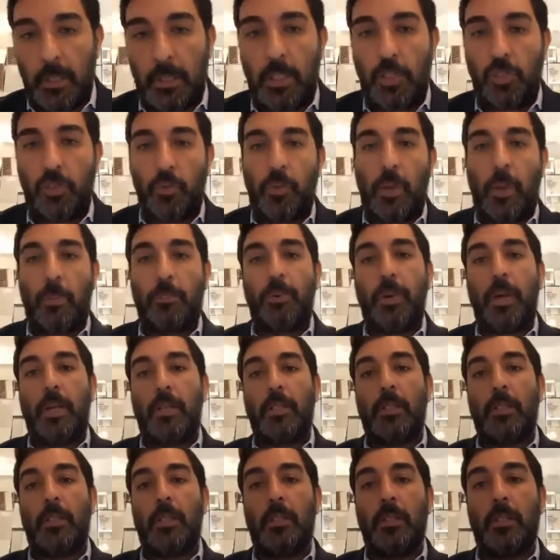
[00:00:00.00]
teshuvah
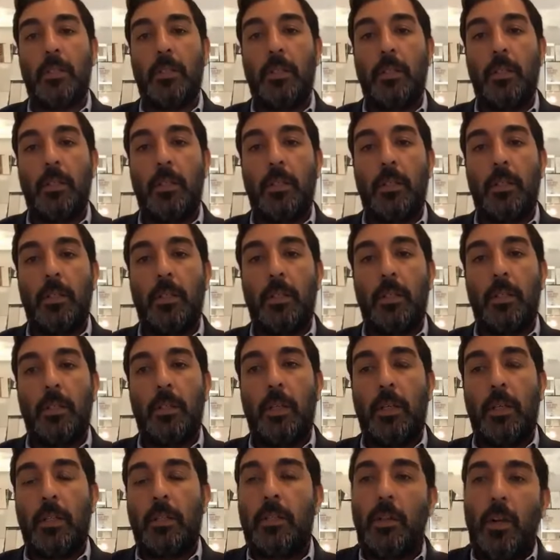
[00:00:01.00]
process,
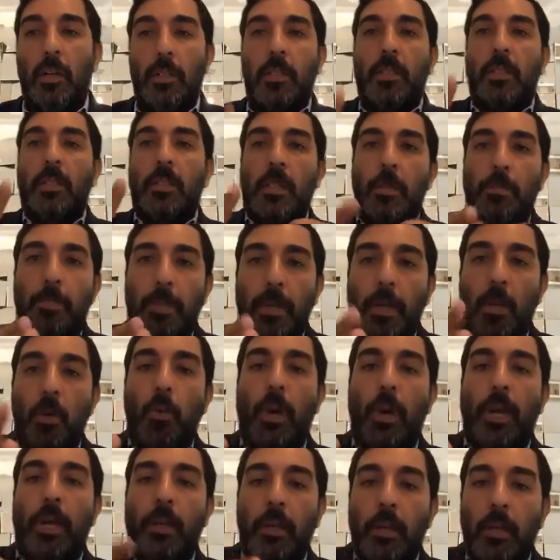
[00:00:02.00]
and start snipping
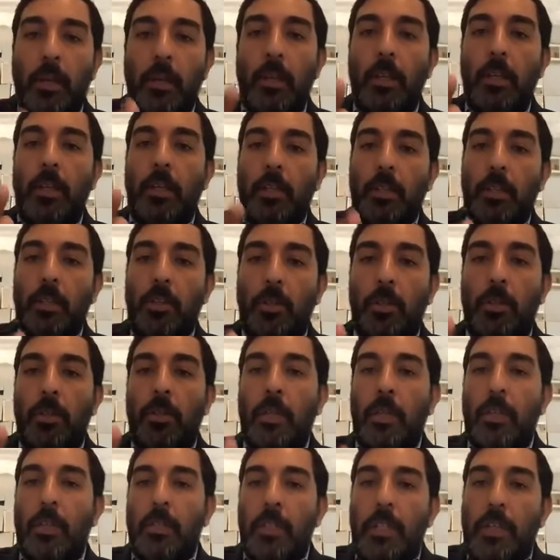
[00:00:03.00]
away. You're
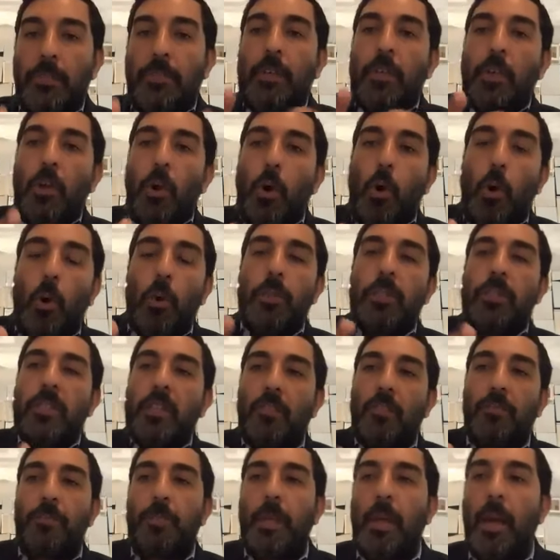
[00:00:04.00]
leaving your old
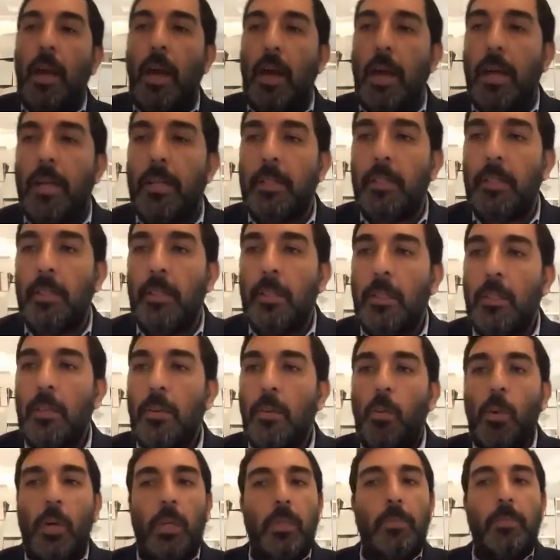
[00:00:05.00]
self behind,
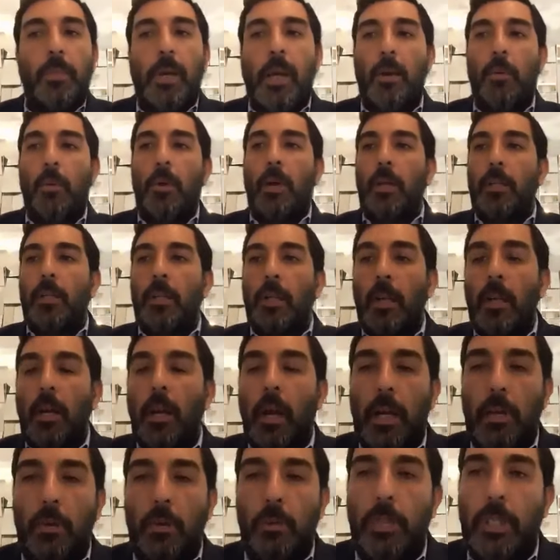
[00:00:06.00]
one by one.
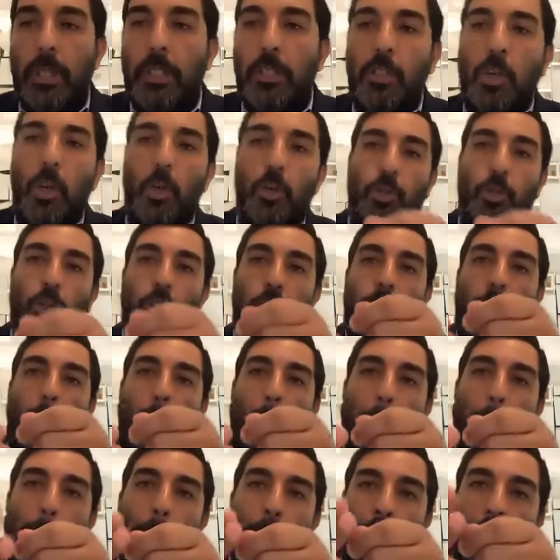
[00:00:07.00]
I don't eat kosher.
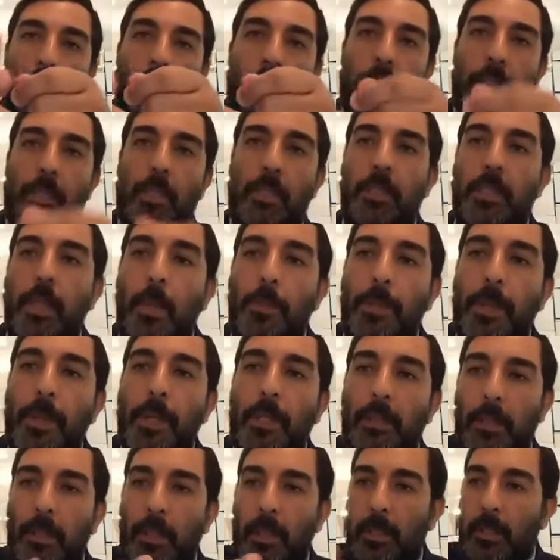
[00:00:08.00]
Snip
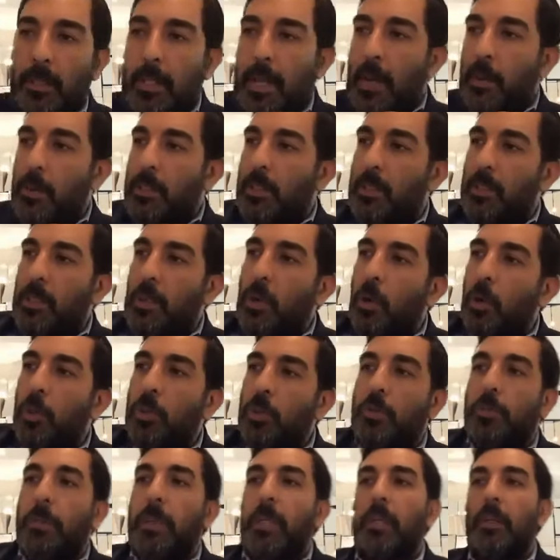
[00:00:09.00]
it. That was the
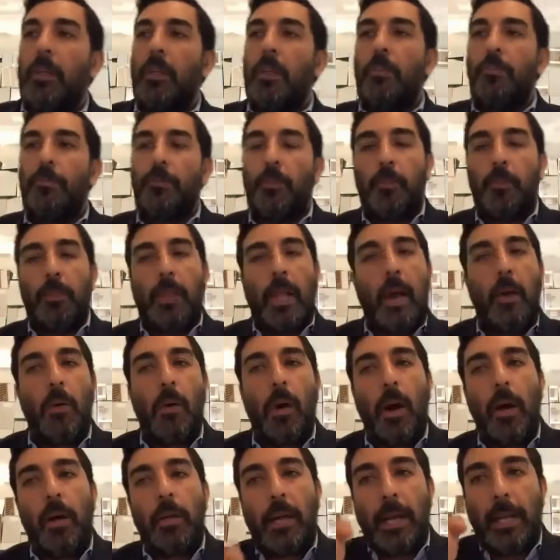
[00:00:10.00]
old me. From now
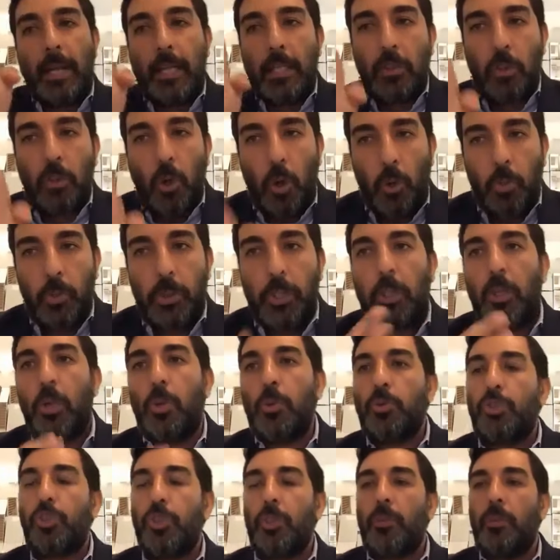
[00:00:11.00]
on, I eat only
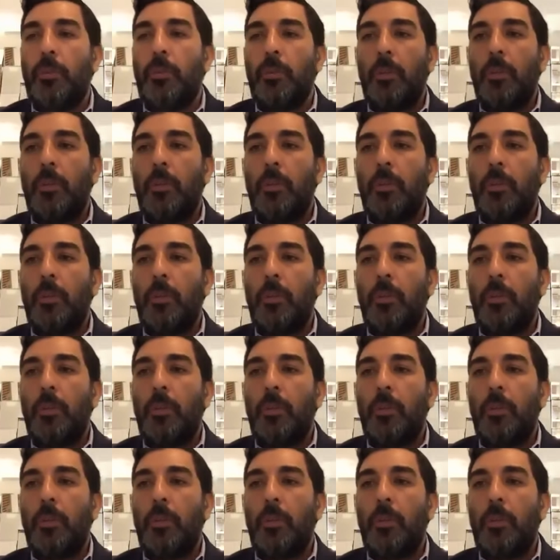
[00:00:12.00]
kosher.